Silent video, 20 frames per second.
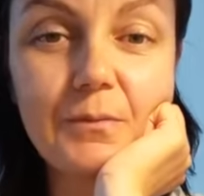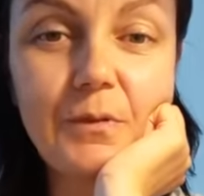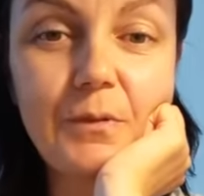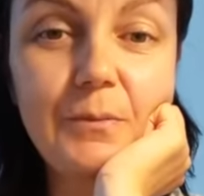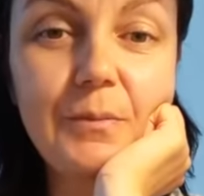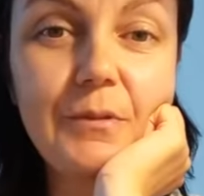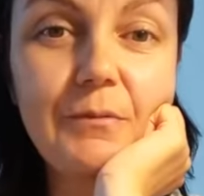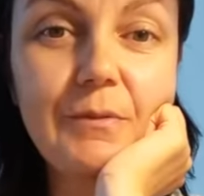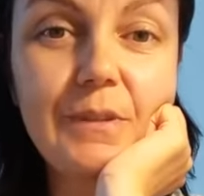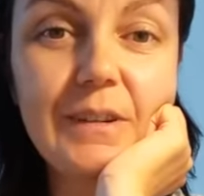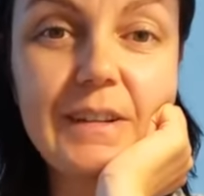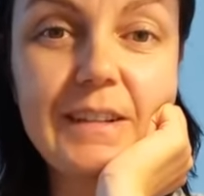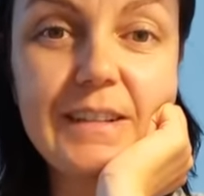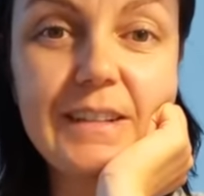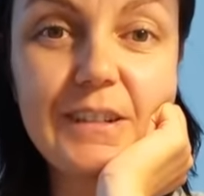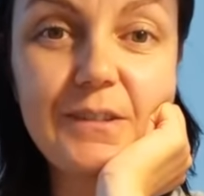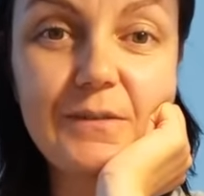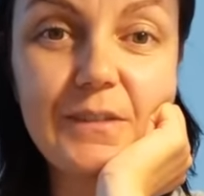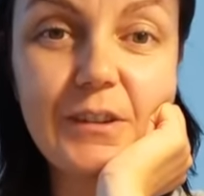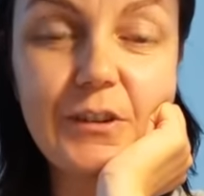will be
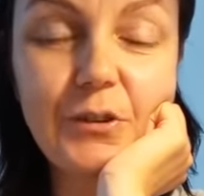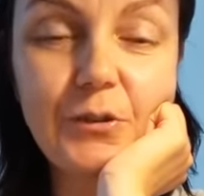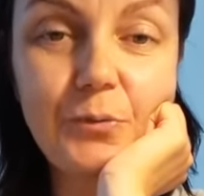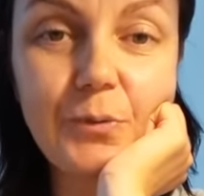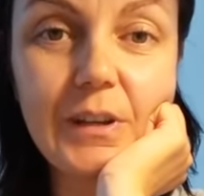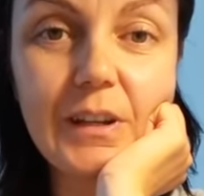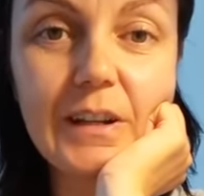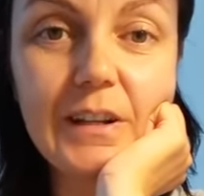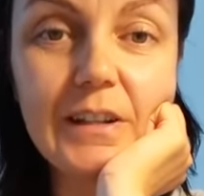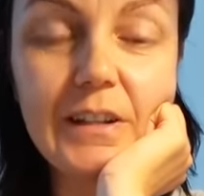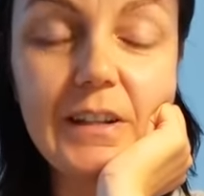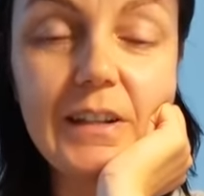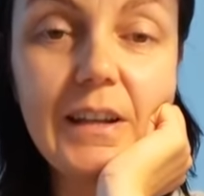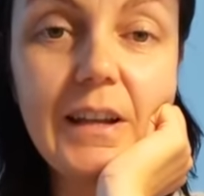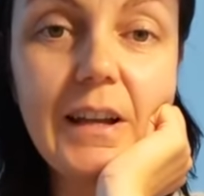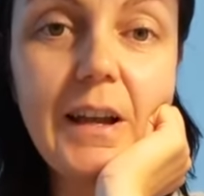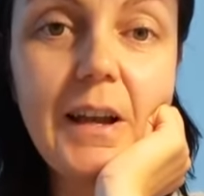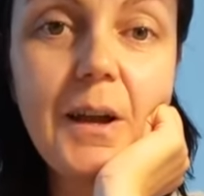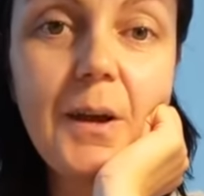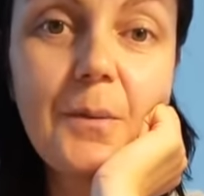releasing very quickly
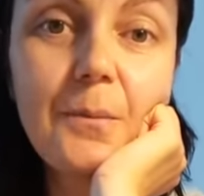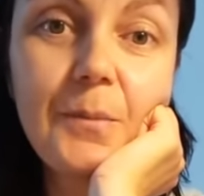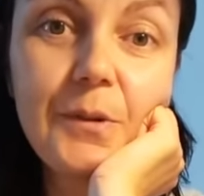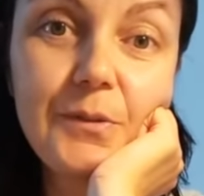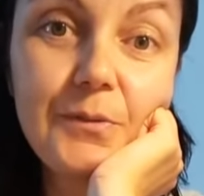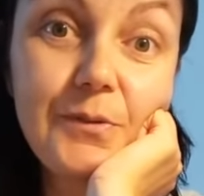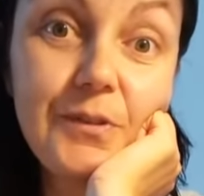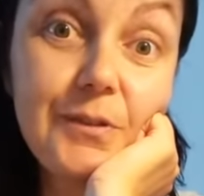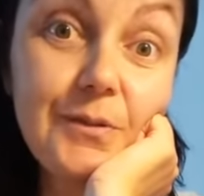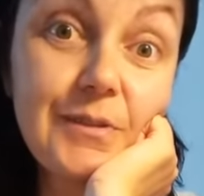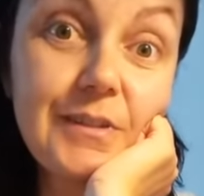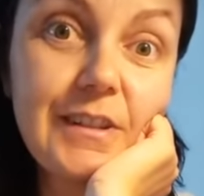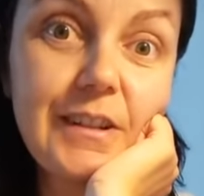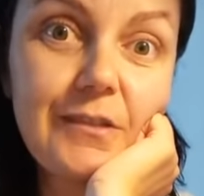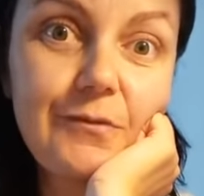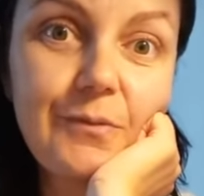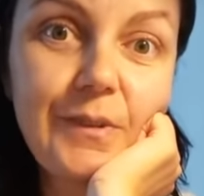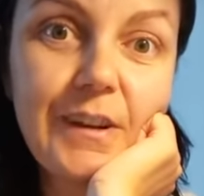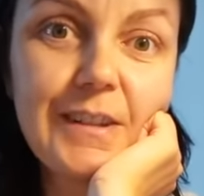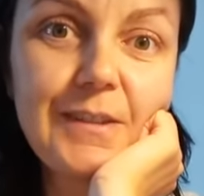but you need to
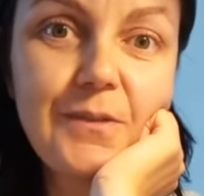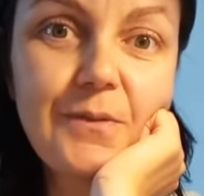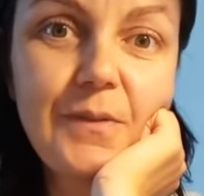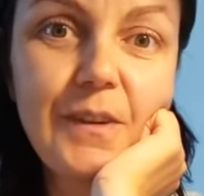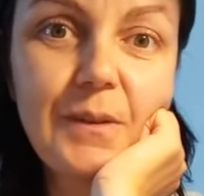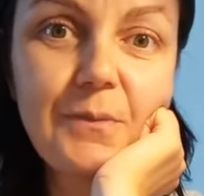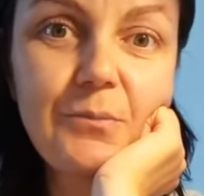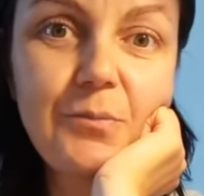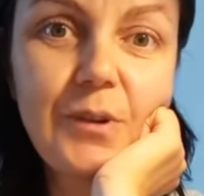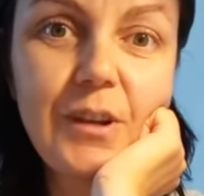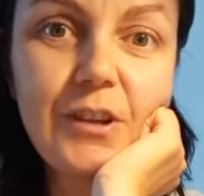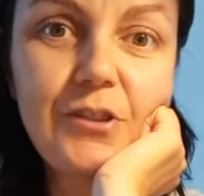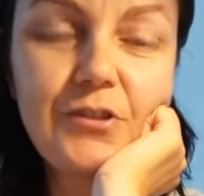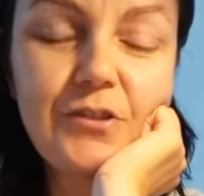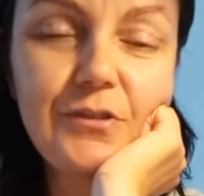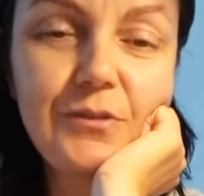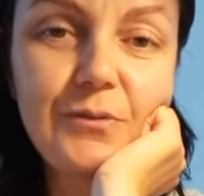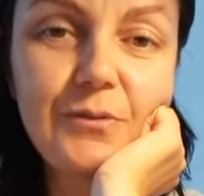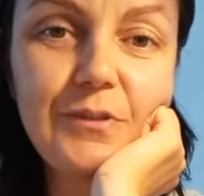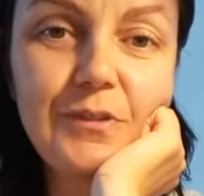start raise your
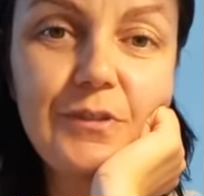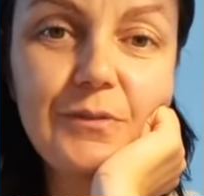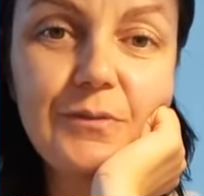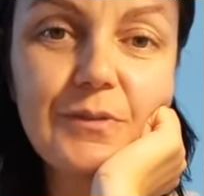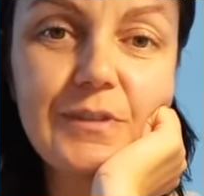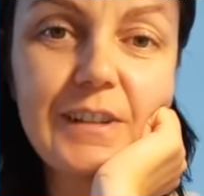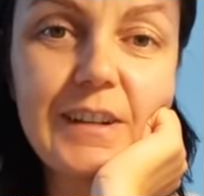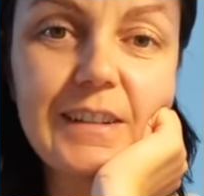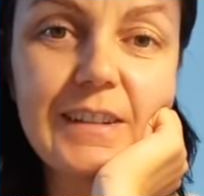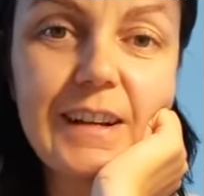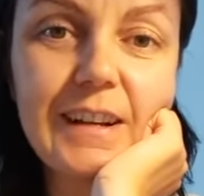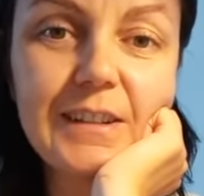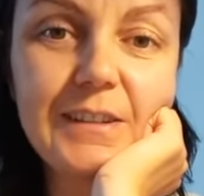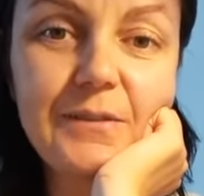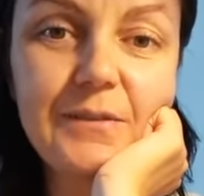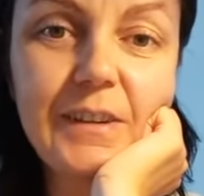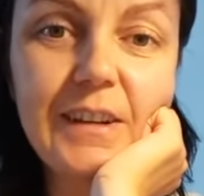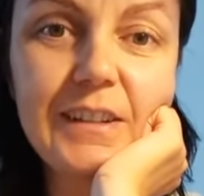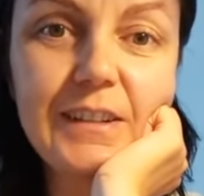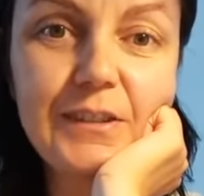vibration you need to start
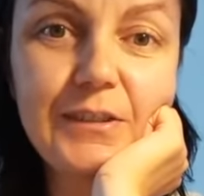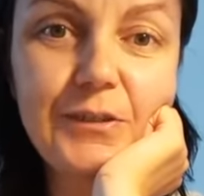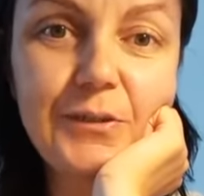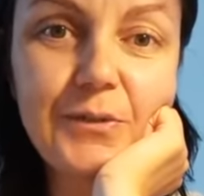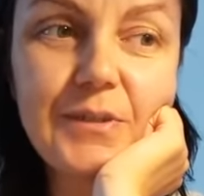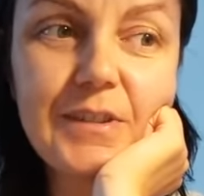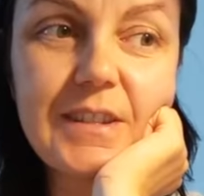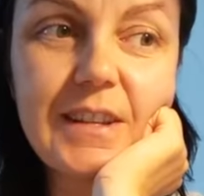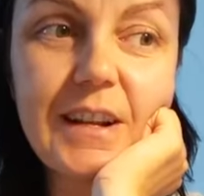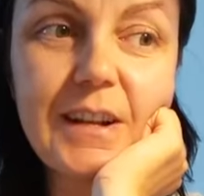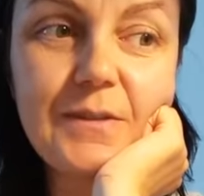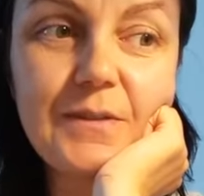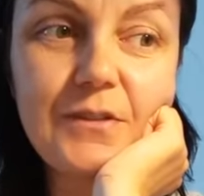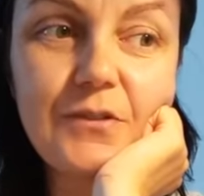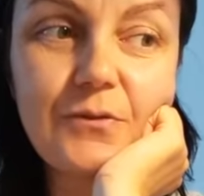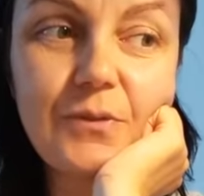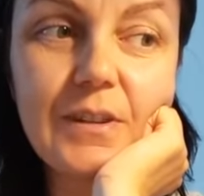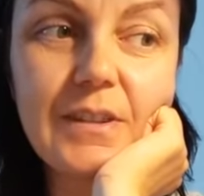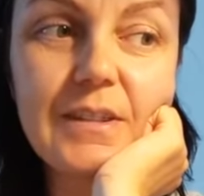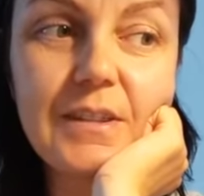activated yourself
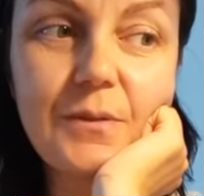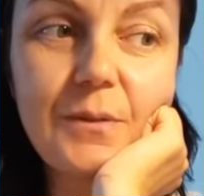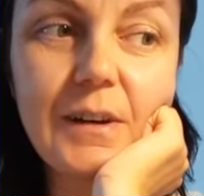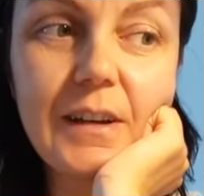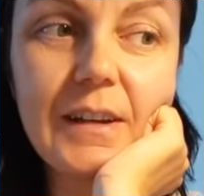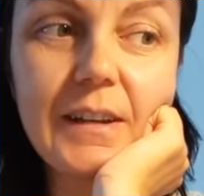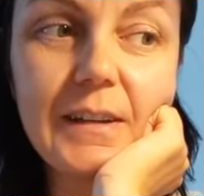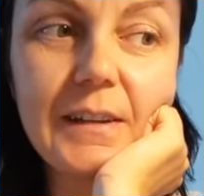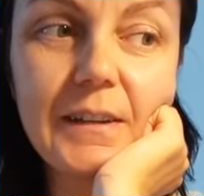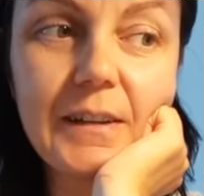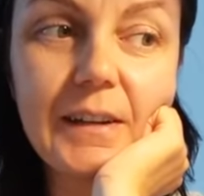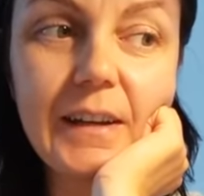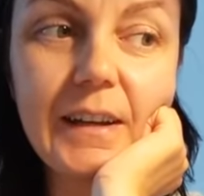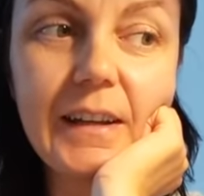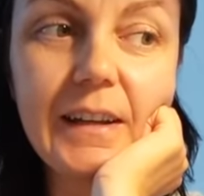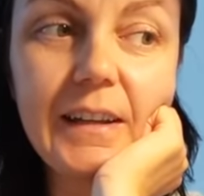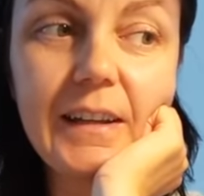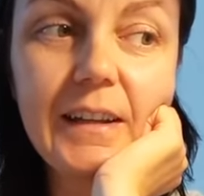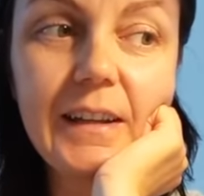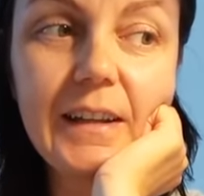straight away
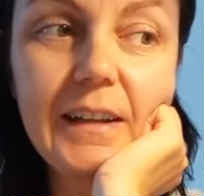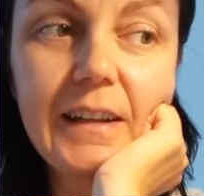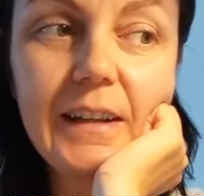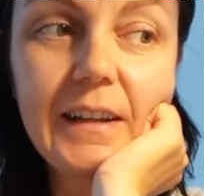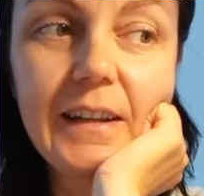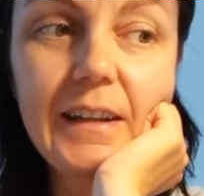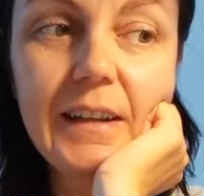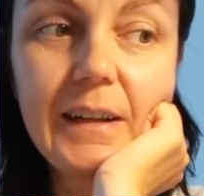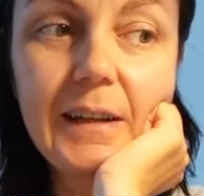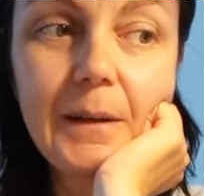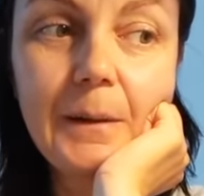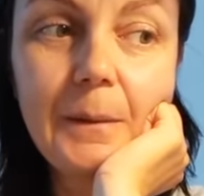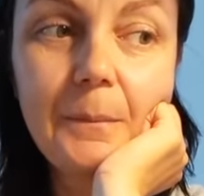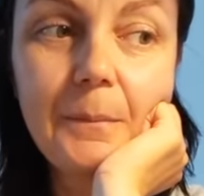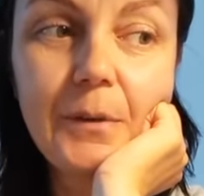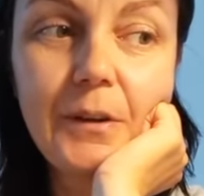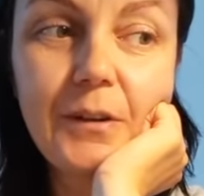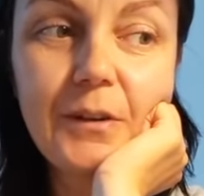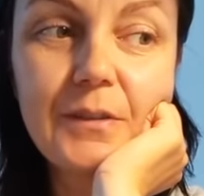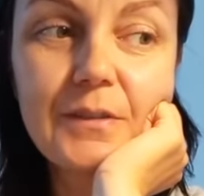okay
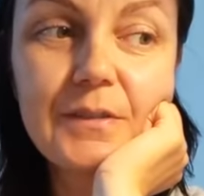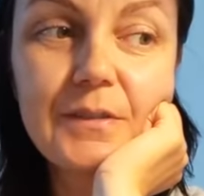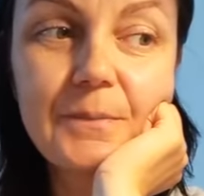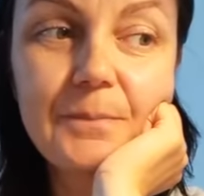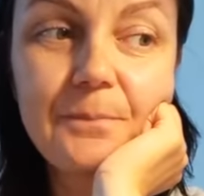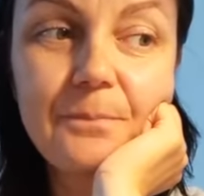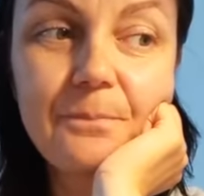because